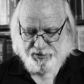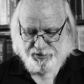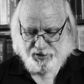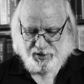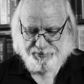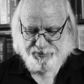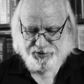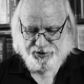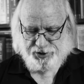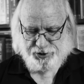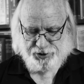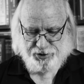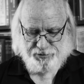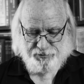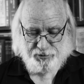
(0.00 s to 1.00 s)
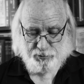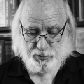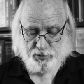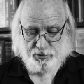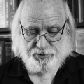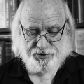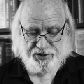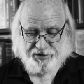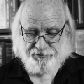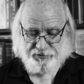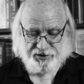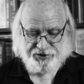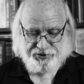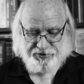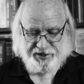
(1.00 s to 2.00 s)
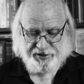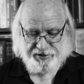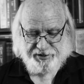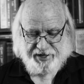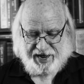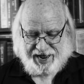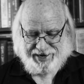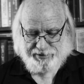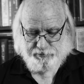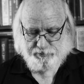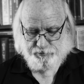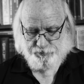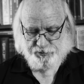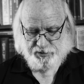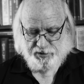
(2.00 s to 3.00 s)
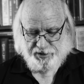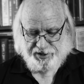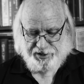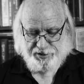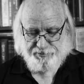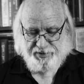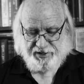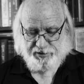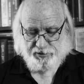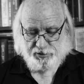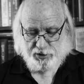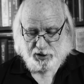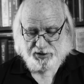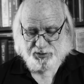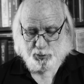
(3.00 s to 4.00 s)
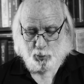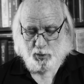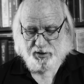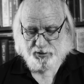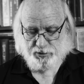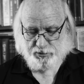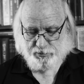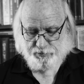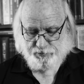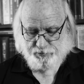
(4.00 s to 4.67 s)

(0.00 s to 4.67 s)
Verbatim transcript: The opposition of the rulers had frustrated that. It had been God's will.